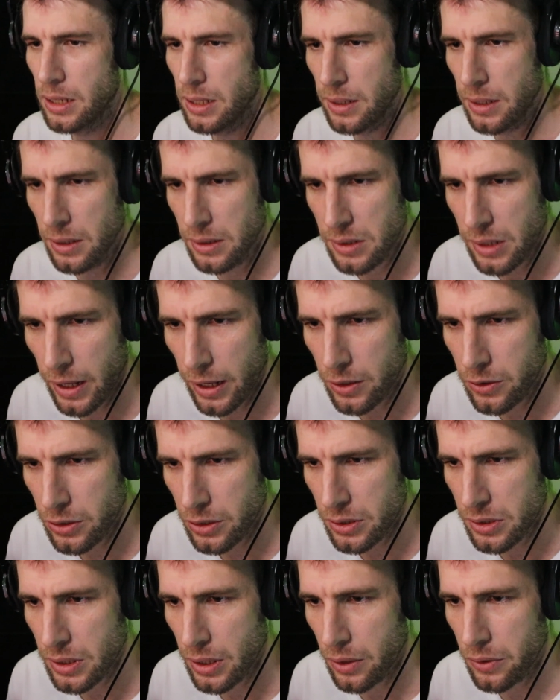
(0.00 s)
it exactly to
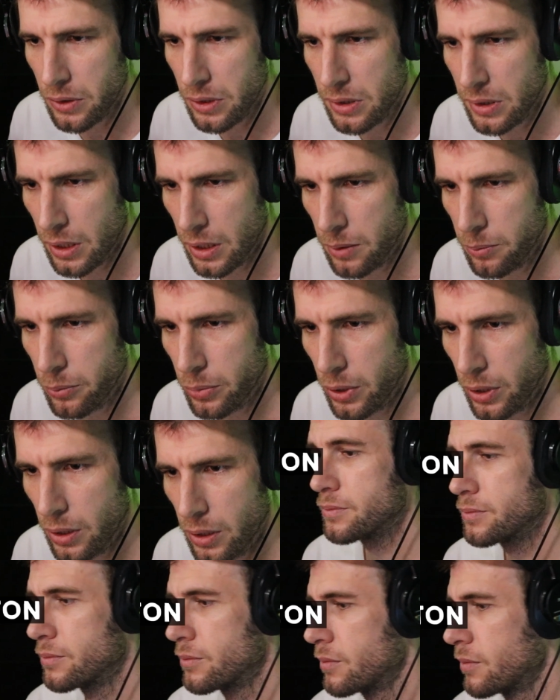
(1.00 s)
sound the same, but
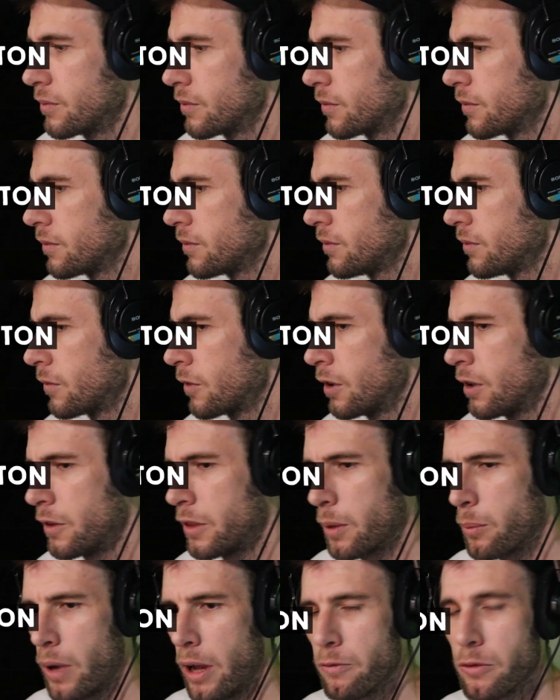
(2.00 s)
I
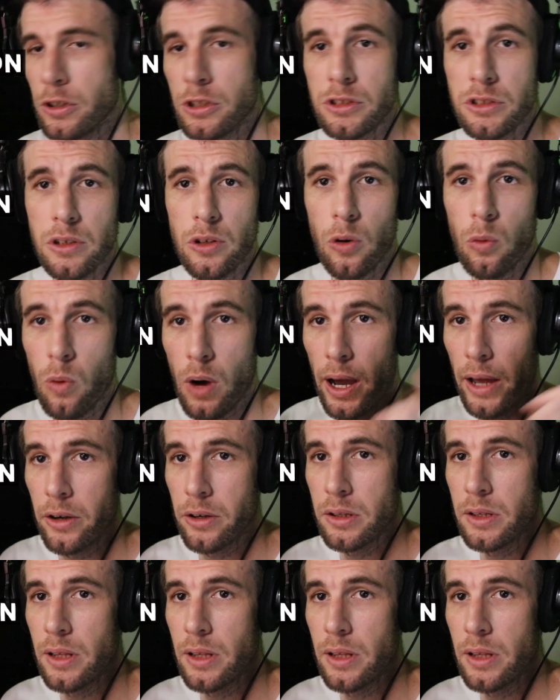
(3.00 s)
think my version's a little wider